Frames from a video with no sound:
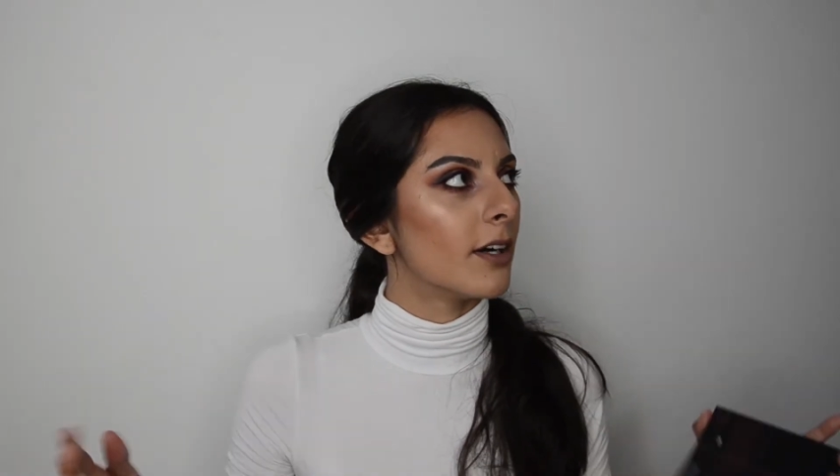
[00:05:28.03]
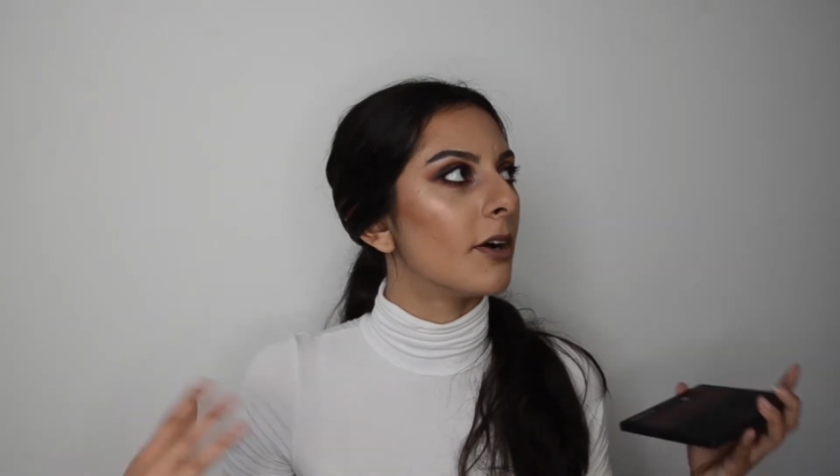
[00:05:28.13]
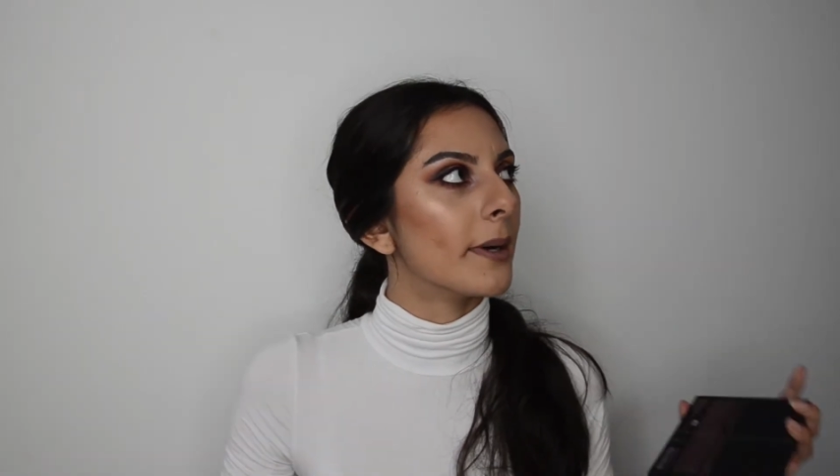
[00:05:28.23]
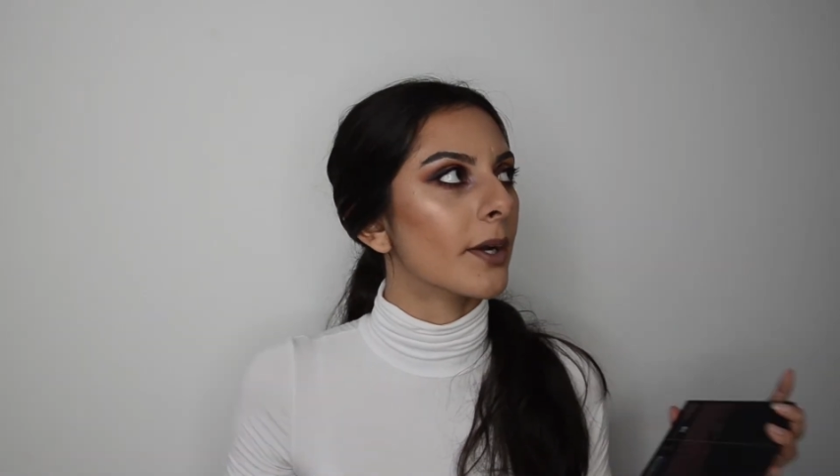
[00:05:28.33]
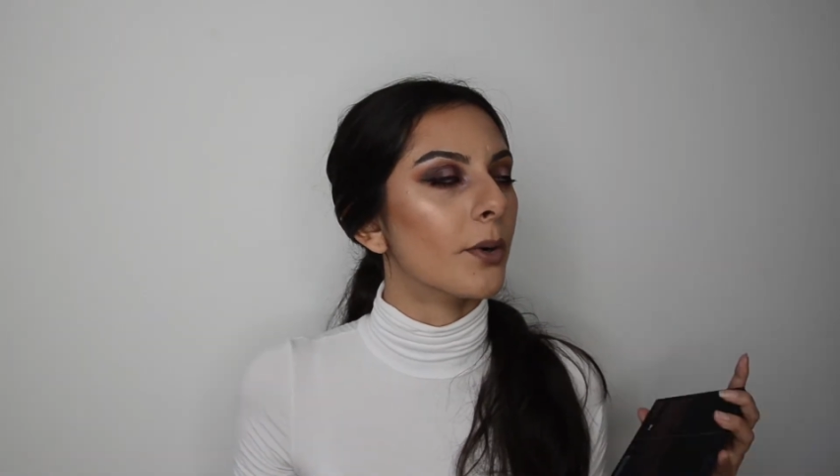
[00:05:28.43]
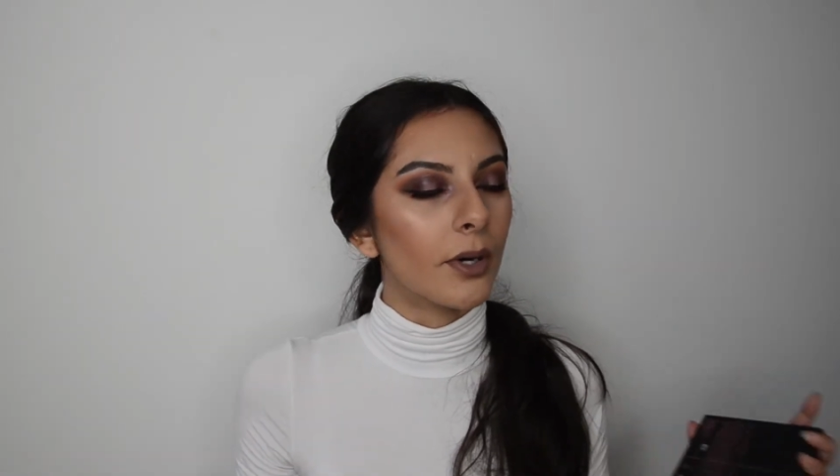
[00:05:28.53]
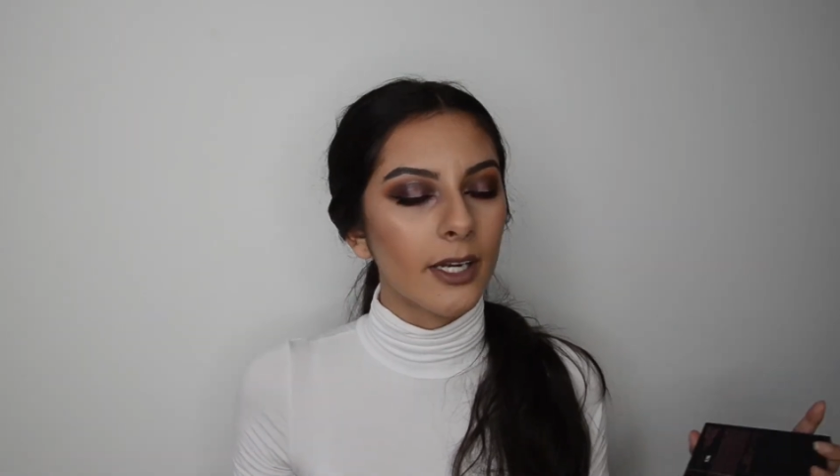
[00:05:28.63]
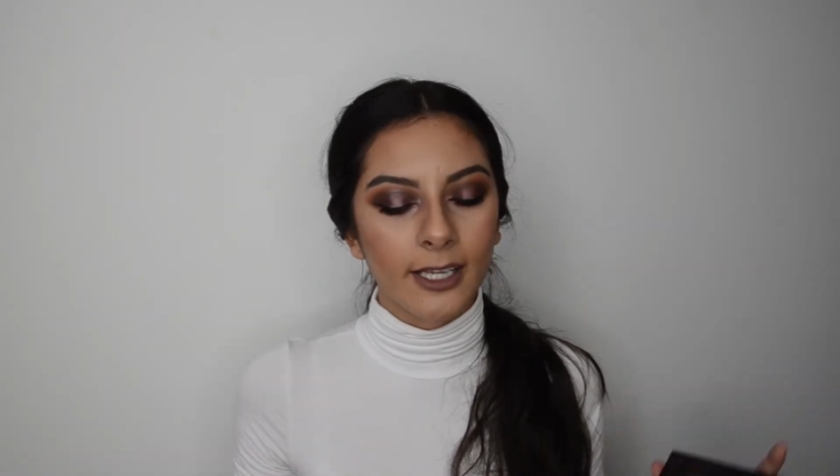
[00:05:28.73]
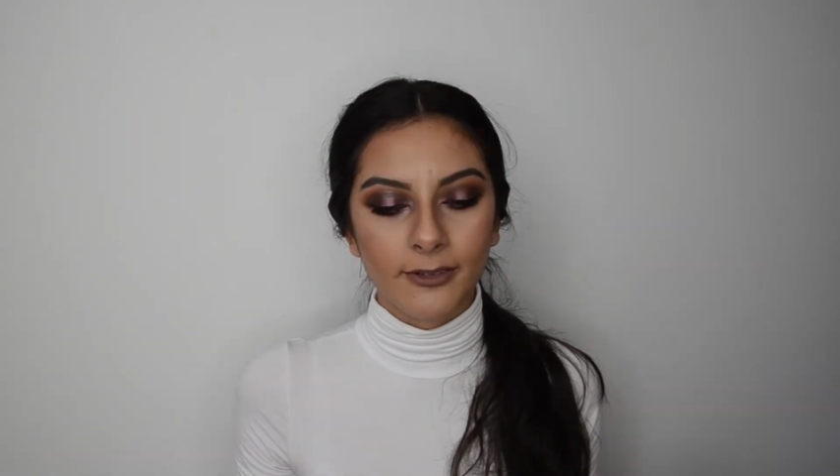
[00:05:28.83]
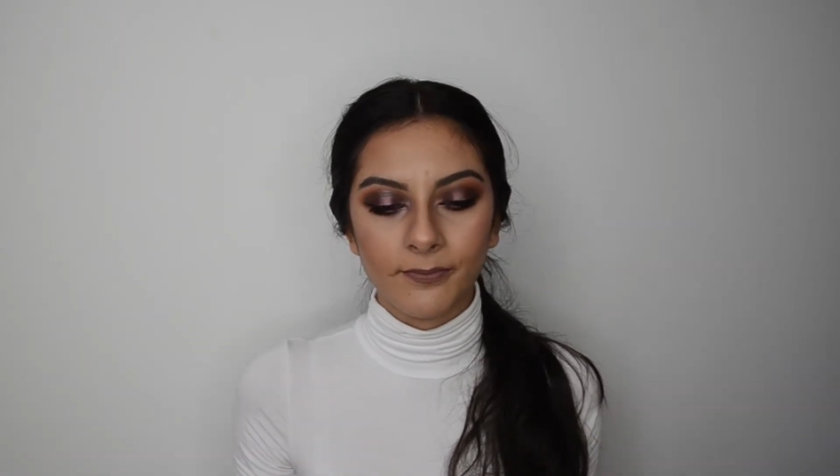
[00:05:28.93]
Oh my god.
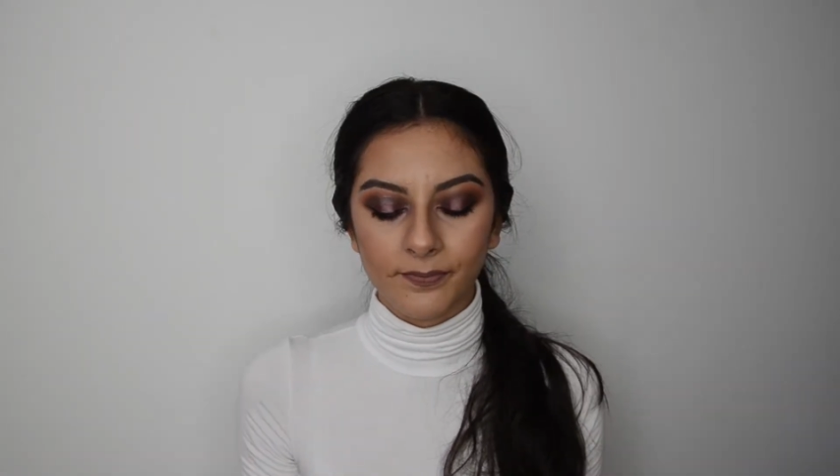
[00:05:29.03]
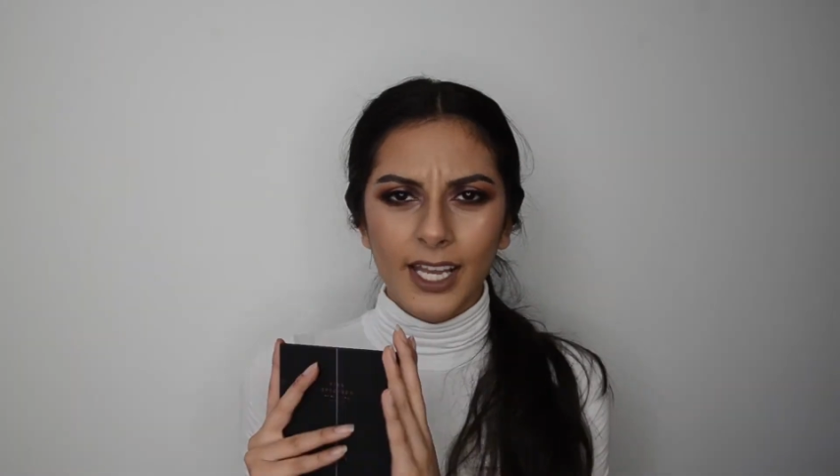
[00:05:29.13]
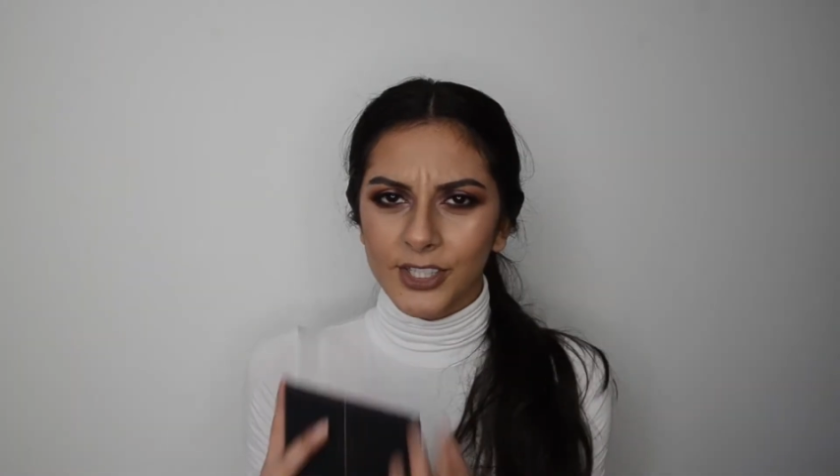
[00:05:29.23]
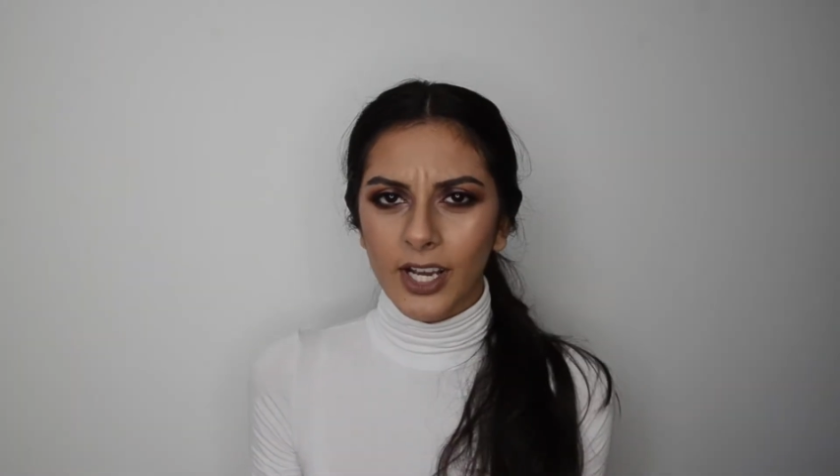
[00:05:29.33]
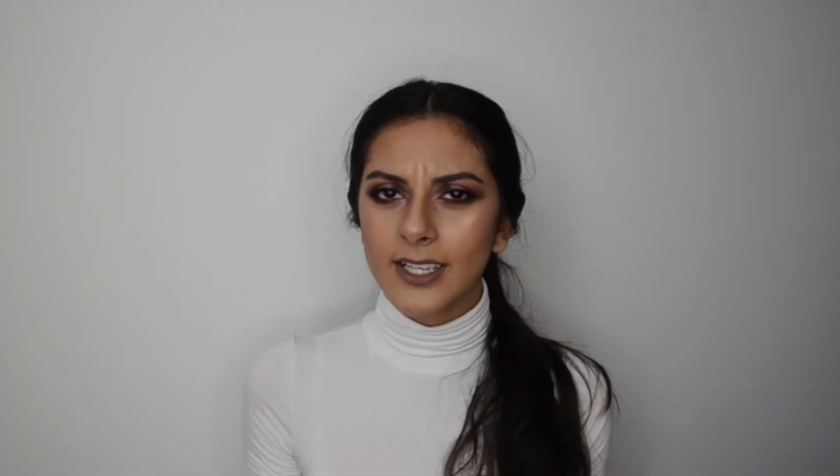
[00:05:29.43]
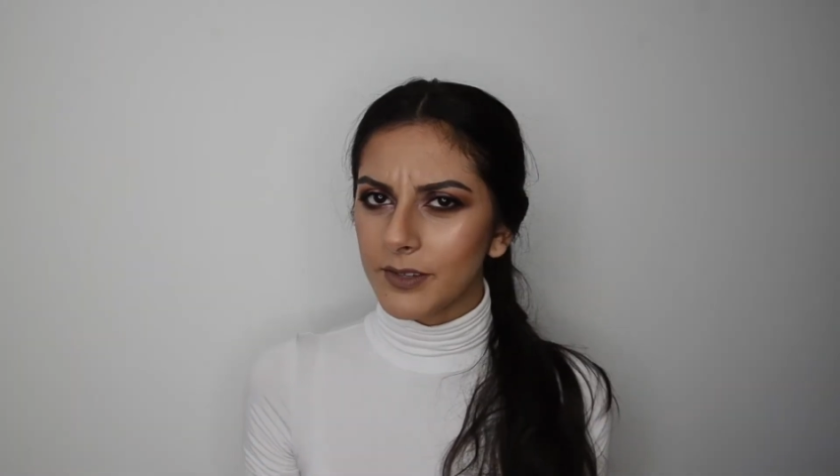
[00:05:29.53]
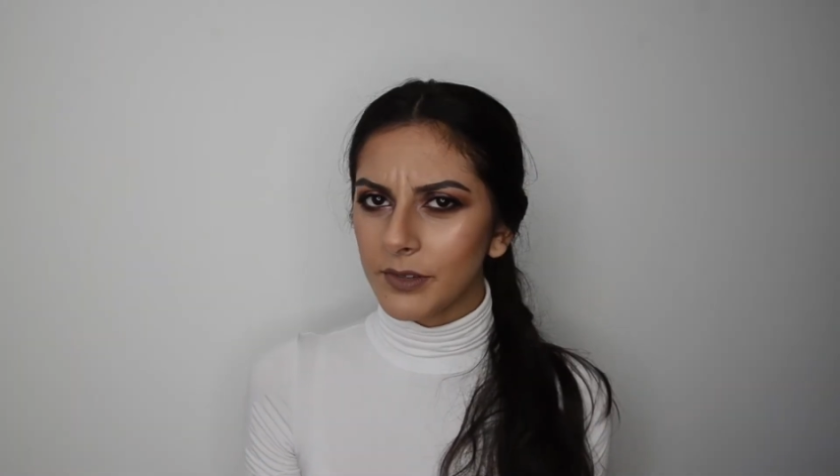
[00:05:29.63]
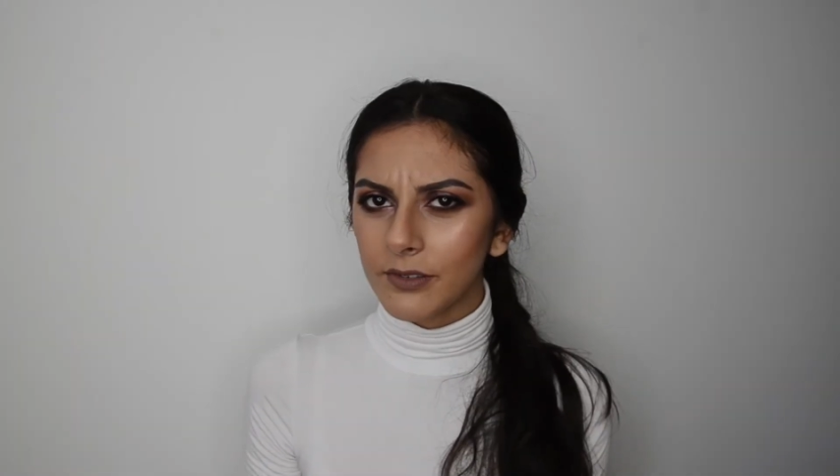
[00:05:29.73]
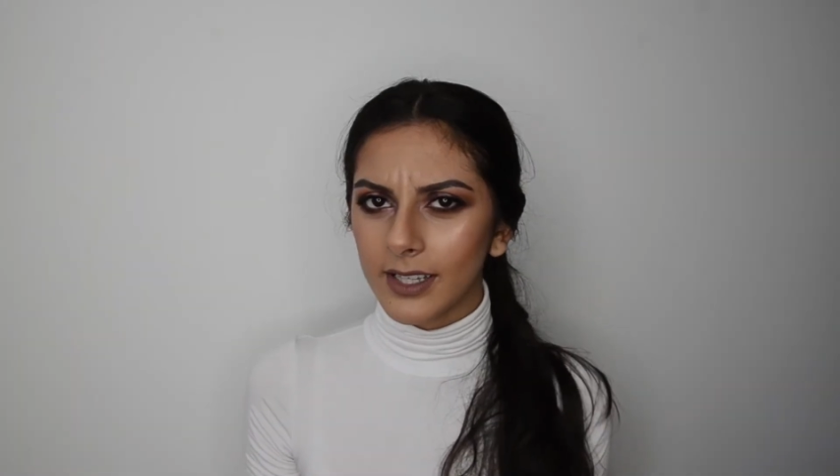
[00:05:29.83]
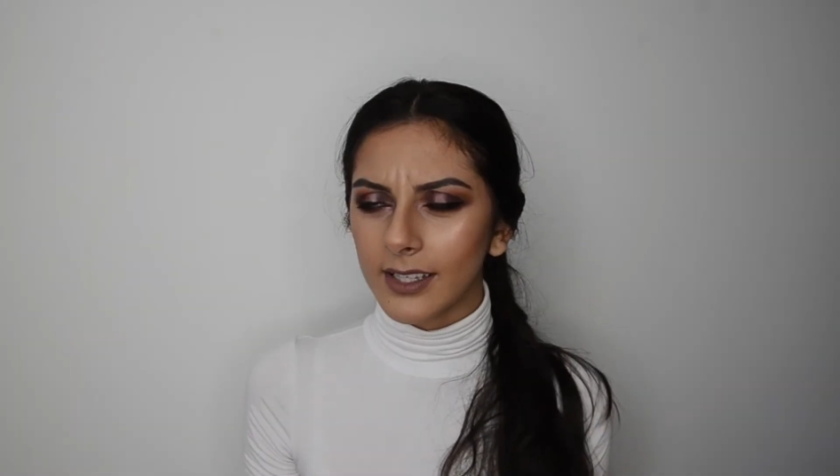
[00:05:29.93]
Do you guys
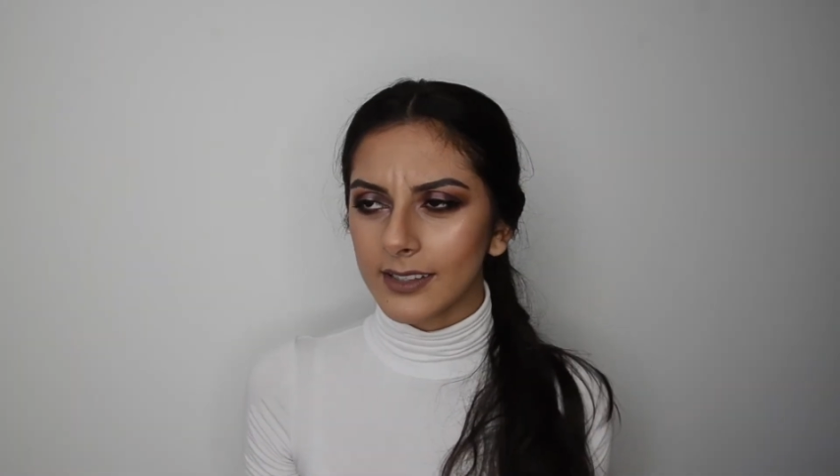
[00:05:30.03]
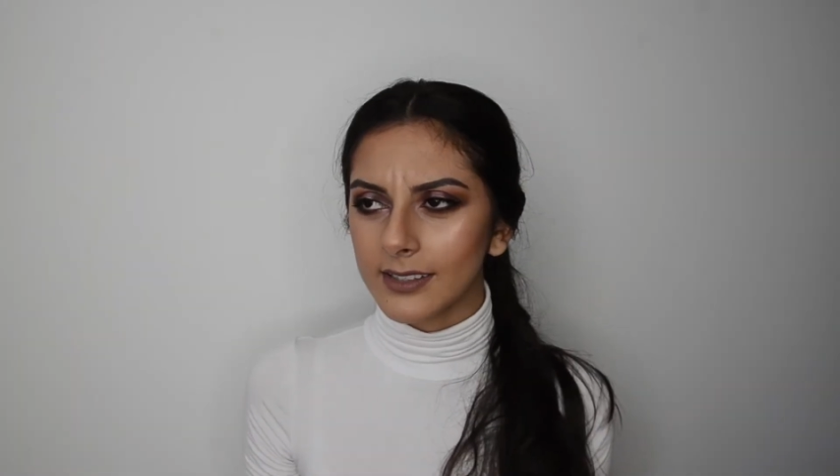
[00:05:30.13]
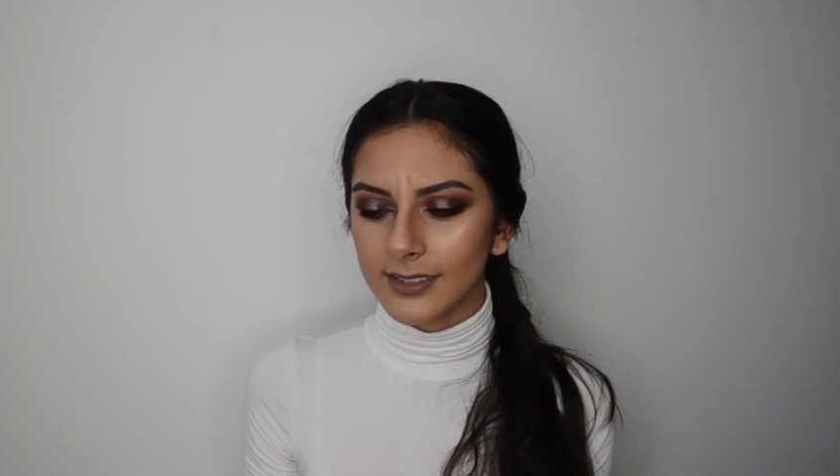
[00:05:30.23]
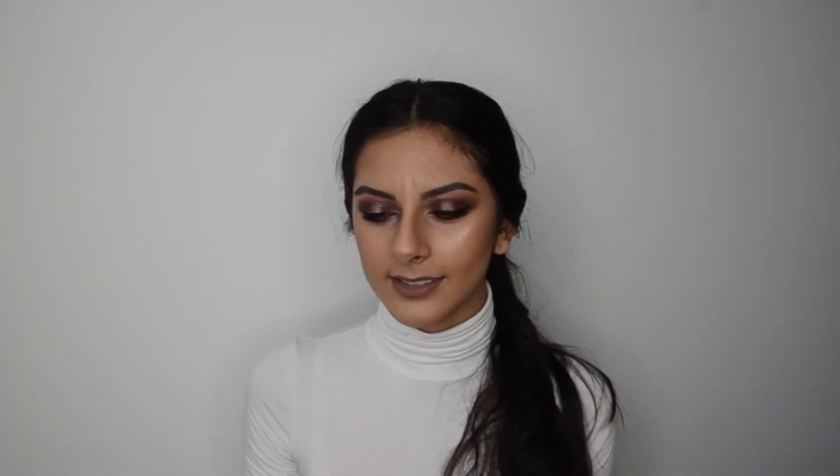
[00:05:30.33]
ever like